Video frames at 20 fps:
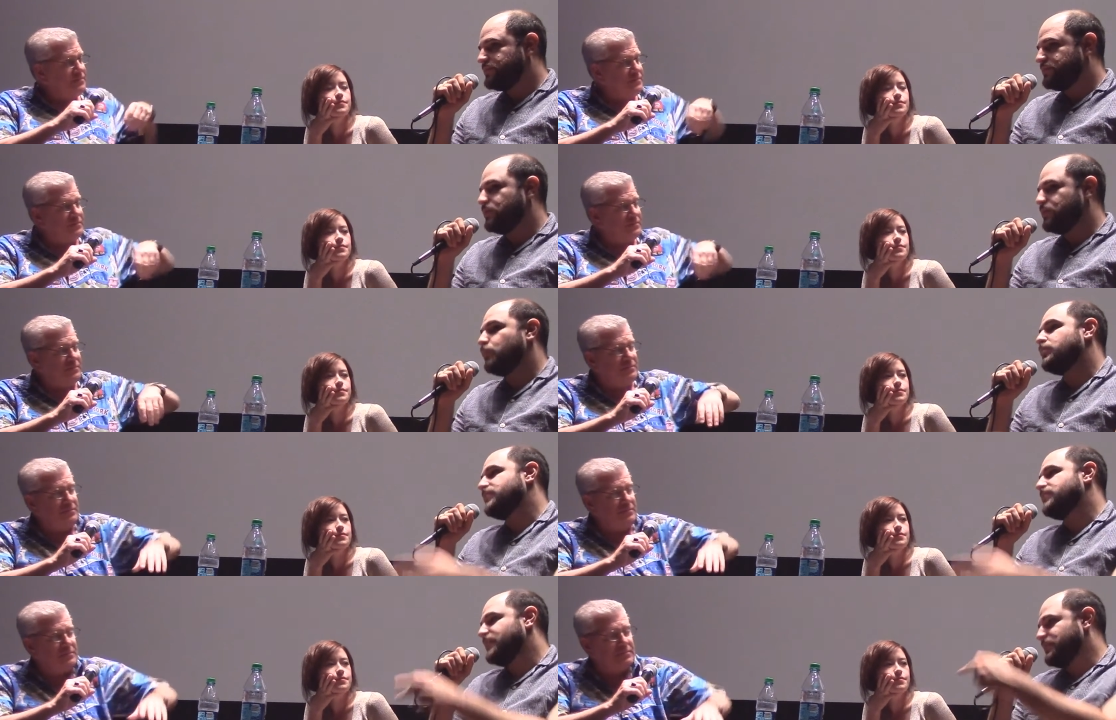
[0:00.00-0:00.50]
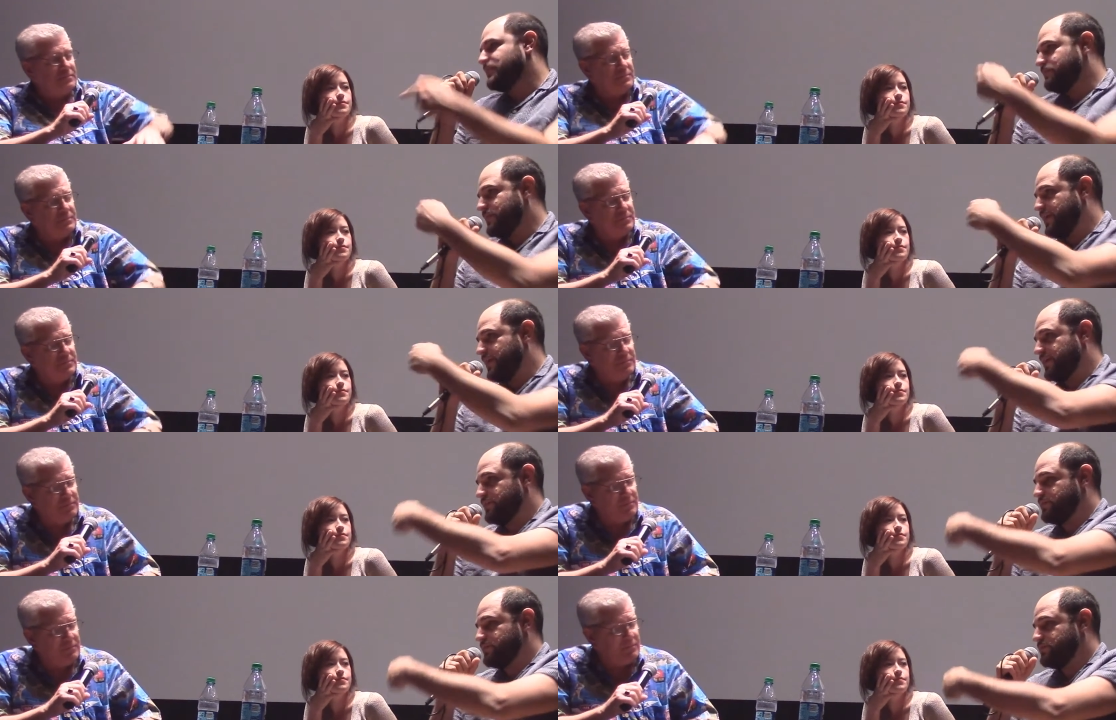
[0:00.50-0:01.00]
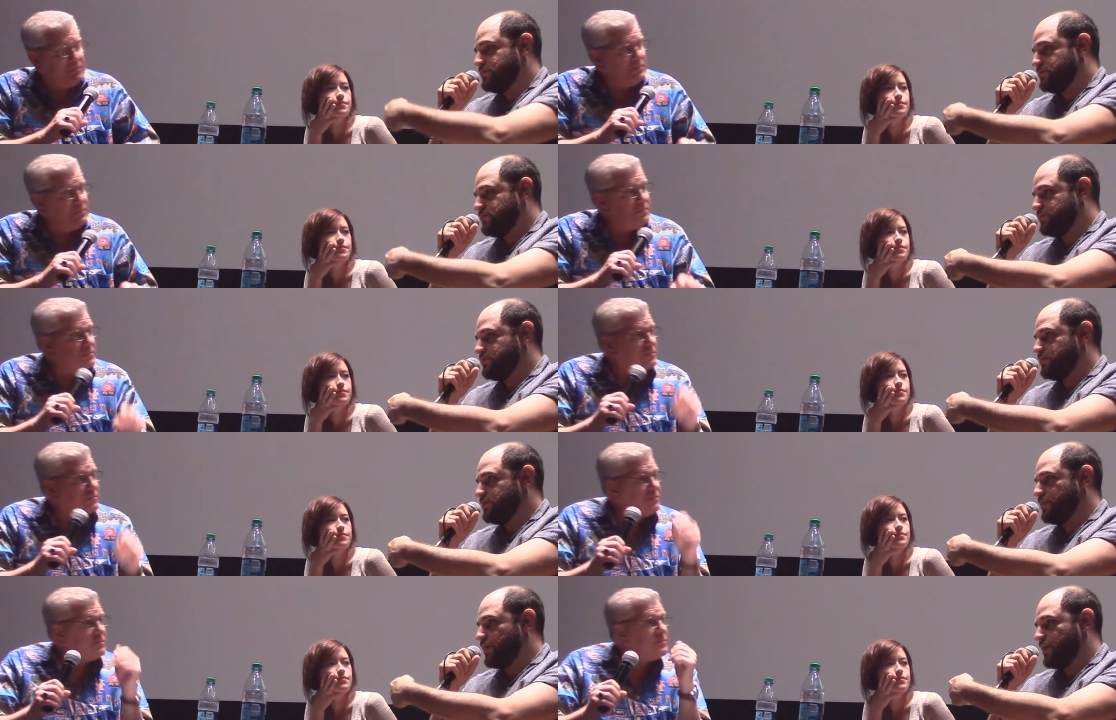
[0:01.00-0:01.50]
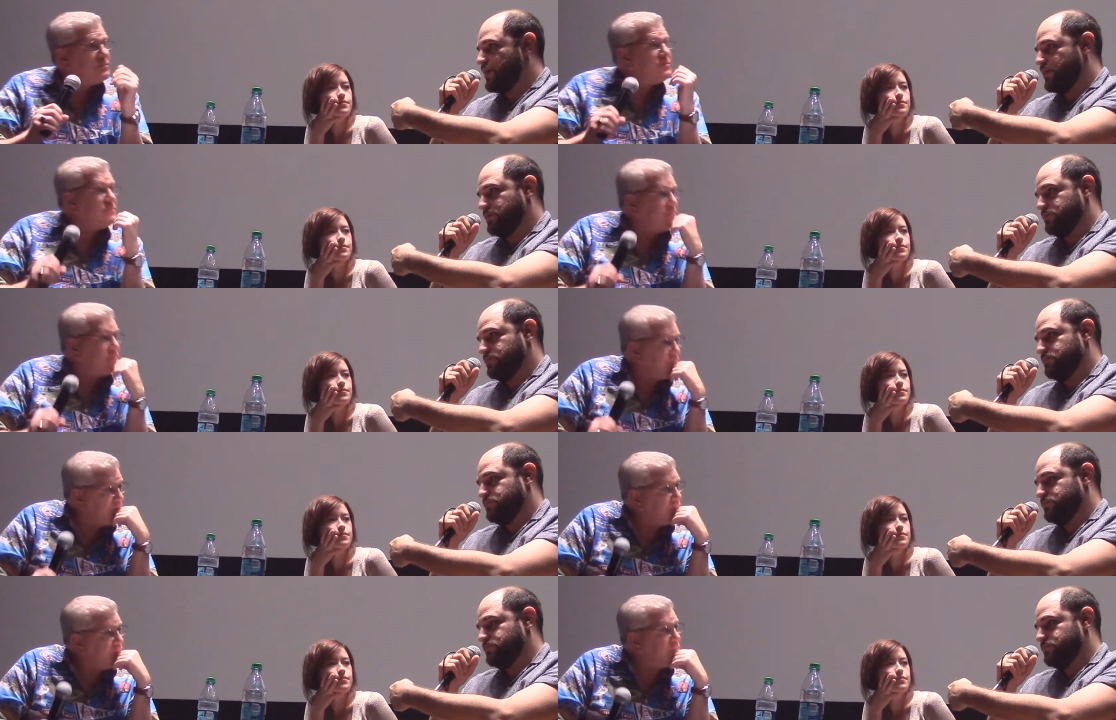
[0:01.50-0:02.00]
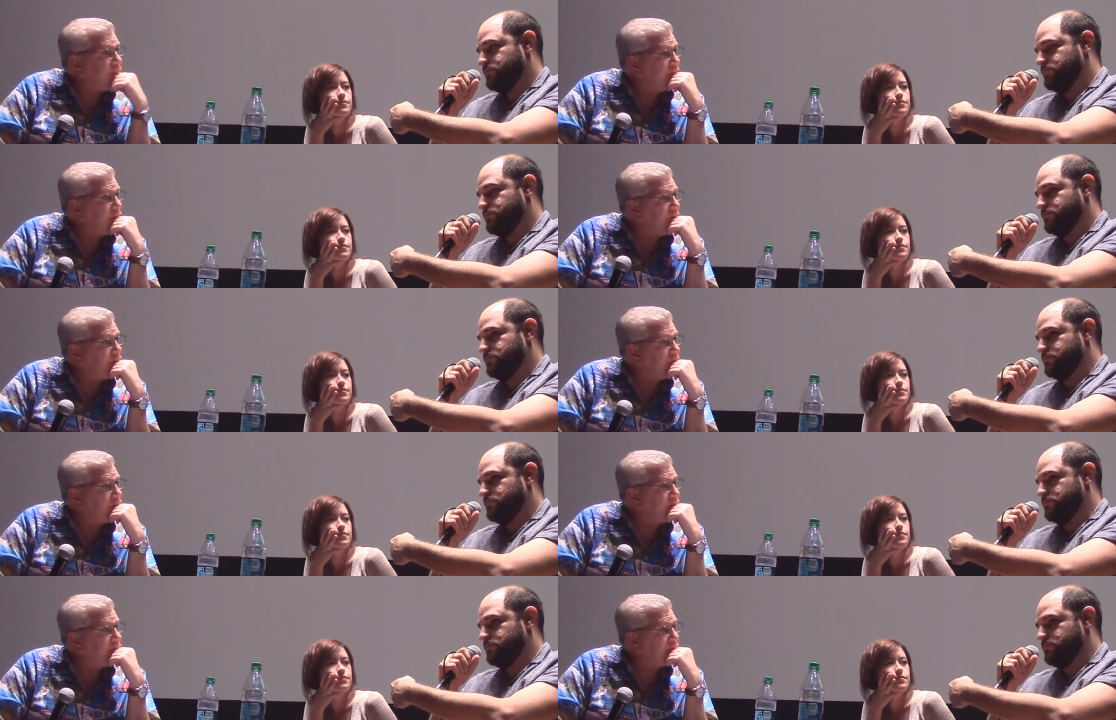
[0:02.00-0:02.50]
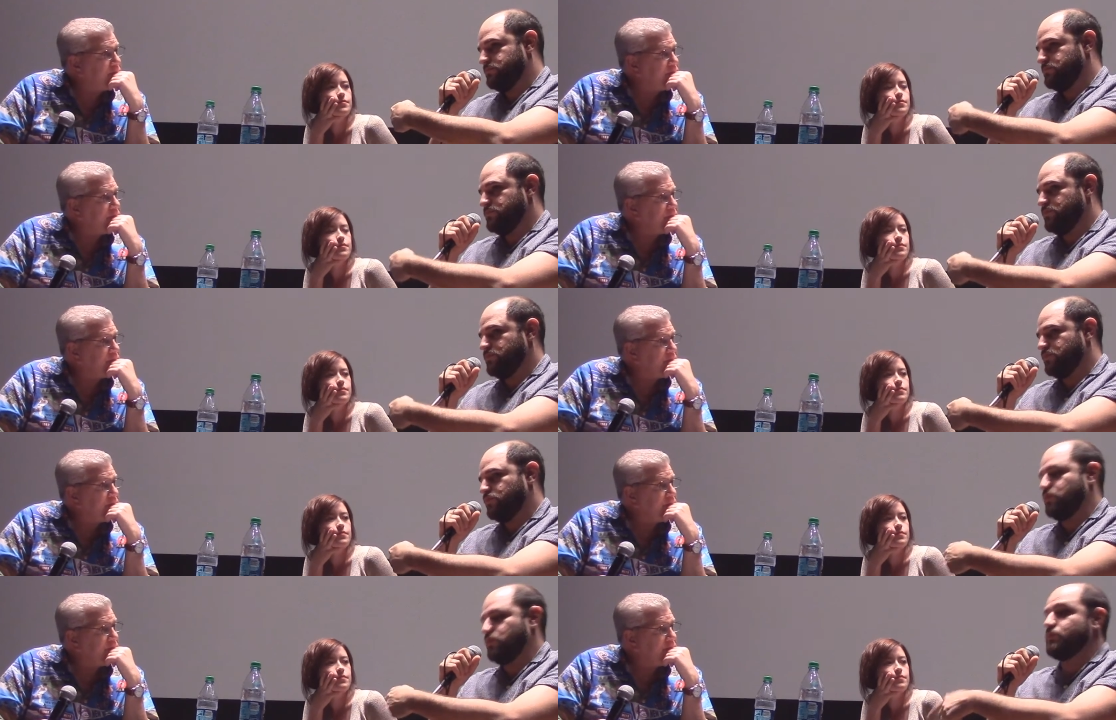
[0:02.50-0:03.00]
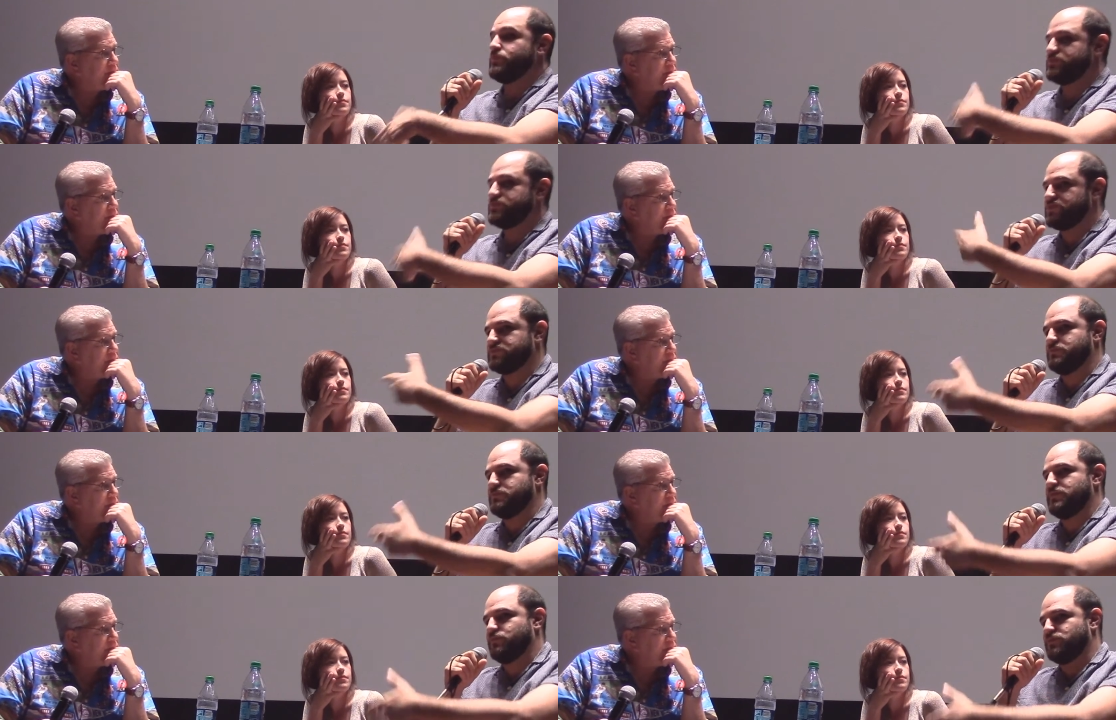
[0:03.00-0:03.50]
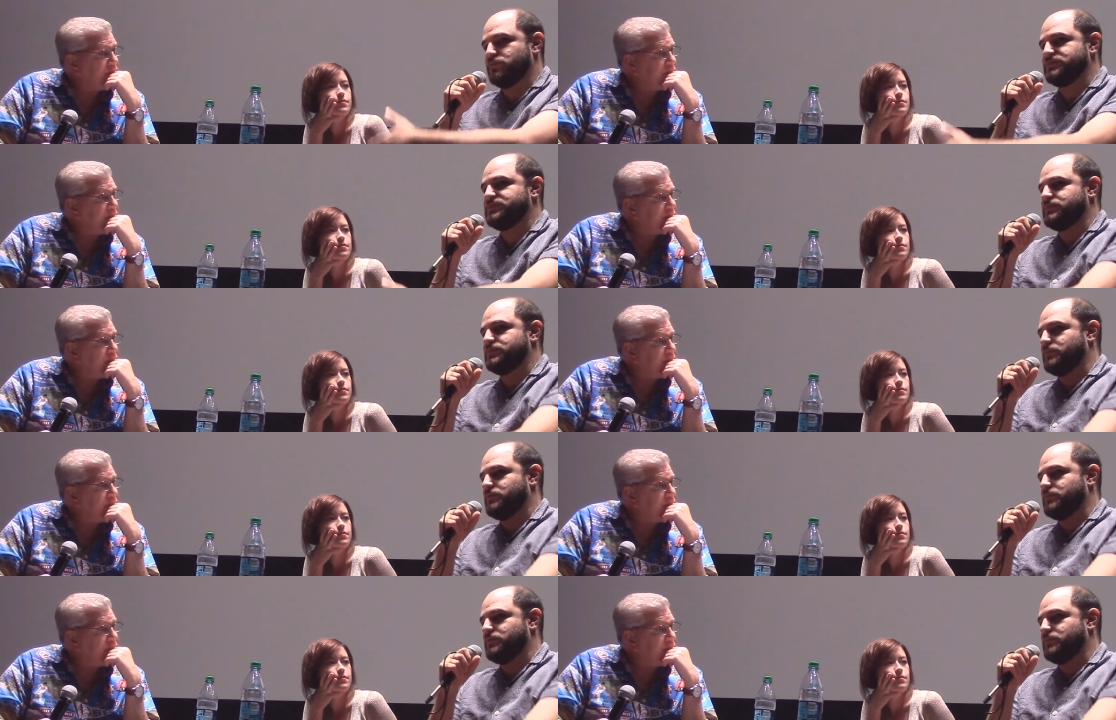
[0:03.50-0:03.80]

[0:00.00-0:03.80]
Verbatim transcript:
Speaker 1: you know, we then made, uh, well, we just made recently